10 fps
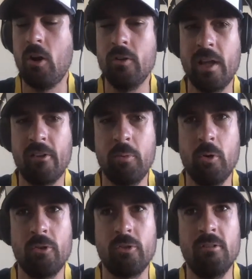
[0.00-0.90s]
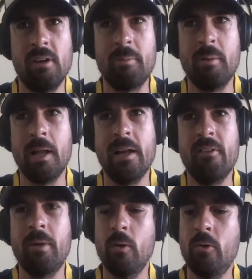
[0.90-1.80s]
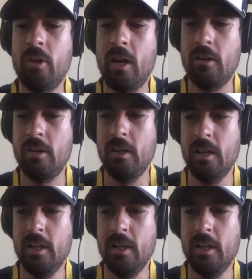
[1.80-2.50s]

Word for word: contact sports like rugby players but also like